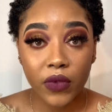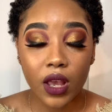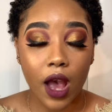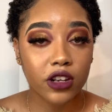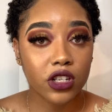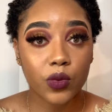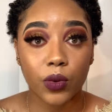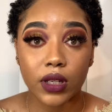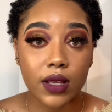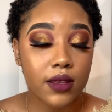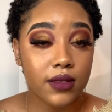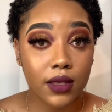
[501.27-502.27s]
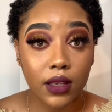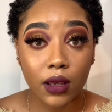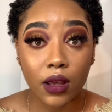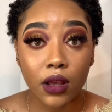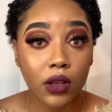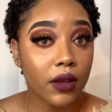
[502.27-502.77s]
I just want to
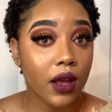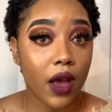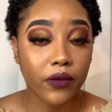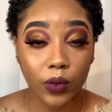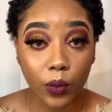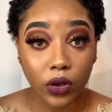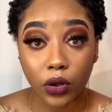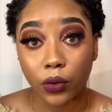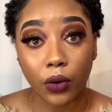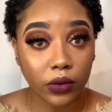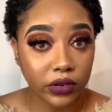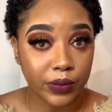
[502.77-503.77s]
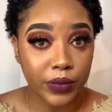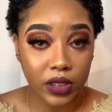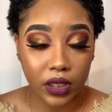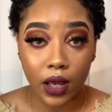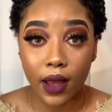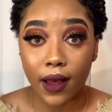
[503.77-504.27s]
see everyone around me
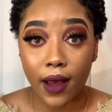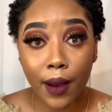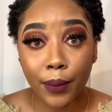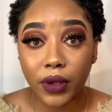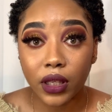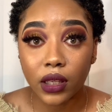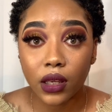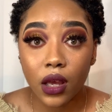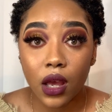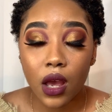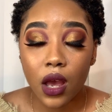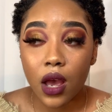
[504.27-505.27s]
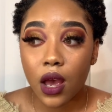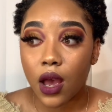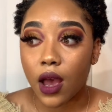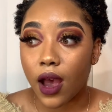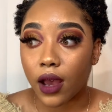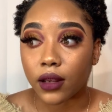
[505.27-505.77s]
happy
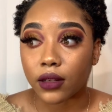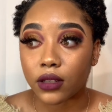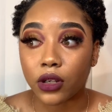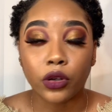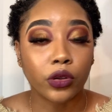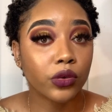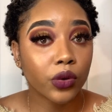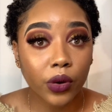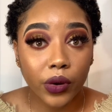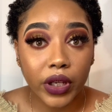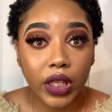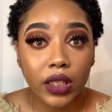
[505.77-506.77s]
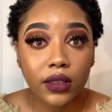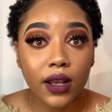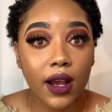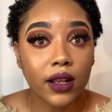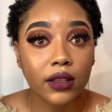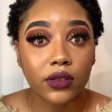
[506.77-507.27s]
and growing
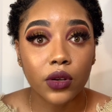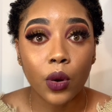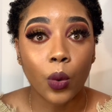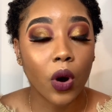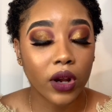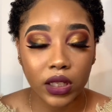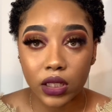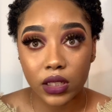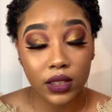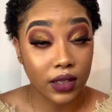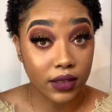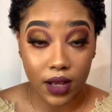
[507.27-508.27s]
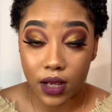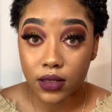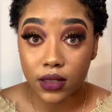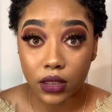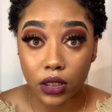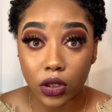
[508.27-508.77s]
and walking in their
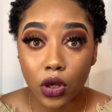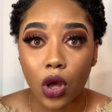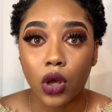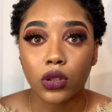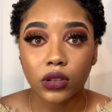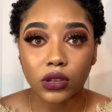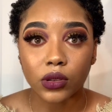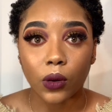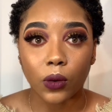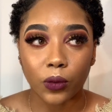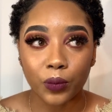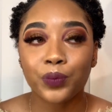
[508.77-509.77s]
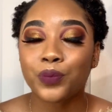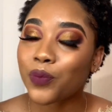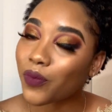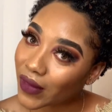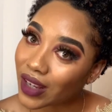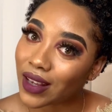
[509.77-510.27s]
destiny. So
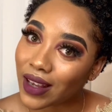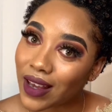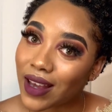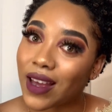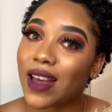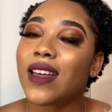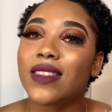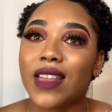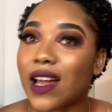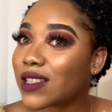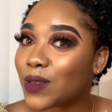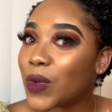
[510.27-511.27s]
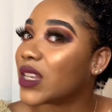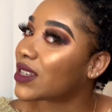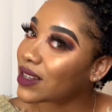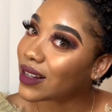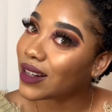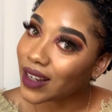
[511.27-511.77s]
that's
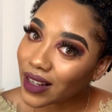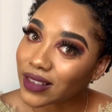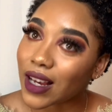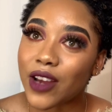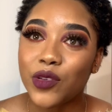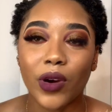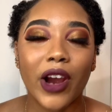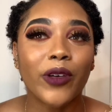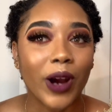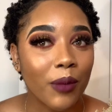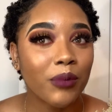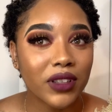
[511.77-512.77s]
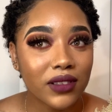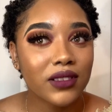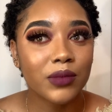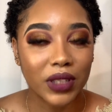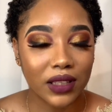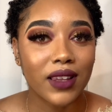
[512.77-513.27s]
basically it. I know I
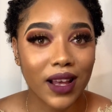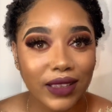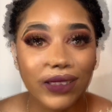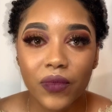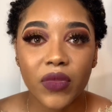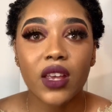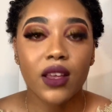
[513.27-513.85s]
rambled, but that's it.